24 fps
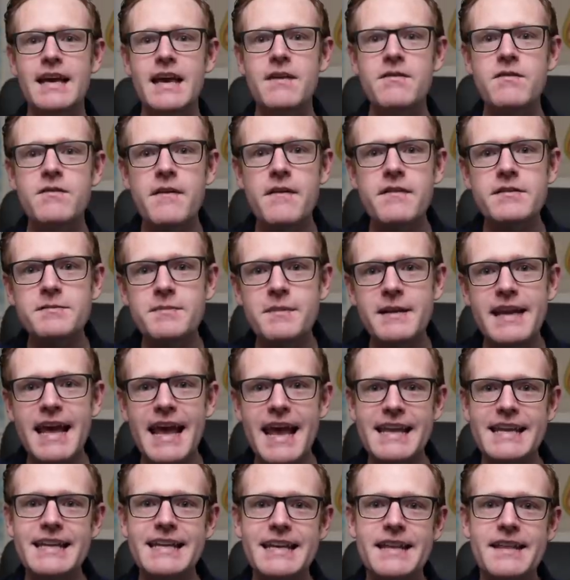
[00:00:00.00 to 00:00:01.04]
If you've ever spent
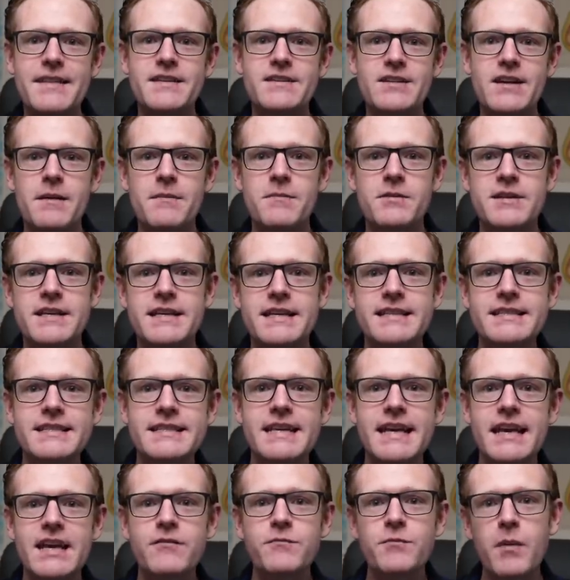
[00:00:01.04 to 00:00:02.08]
any length of time on the
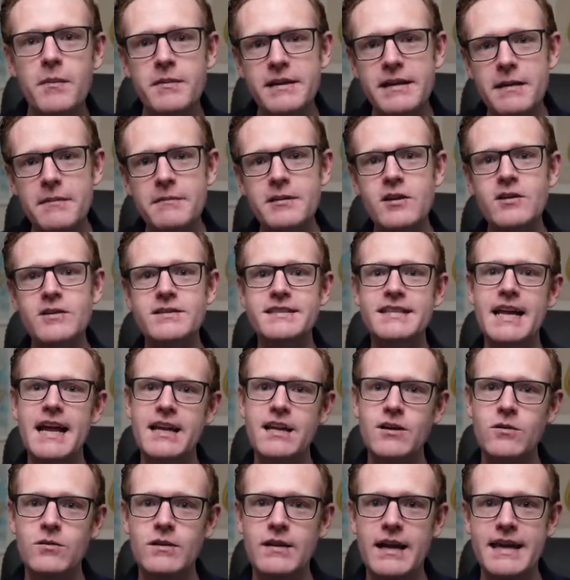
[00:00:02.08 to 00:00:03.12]
internet, you've probably come across an
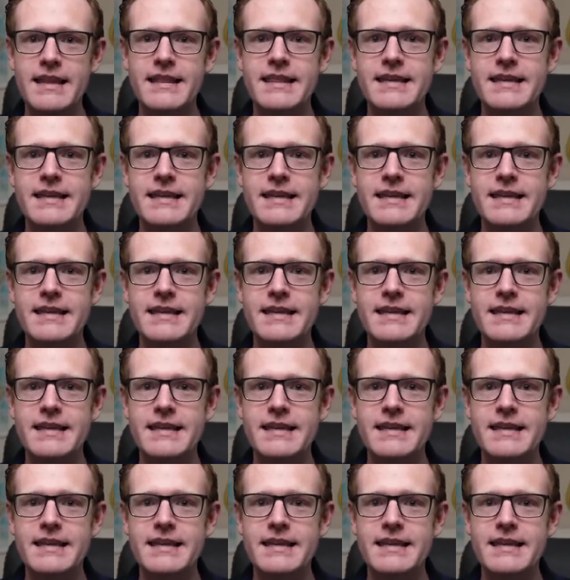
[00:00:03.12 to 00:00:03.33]
article like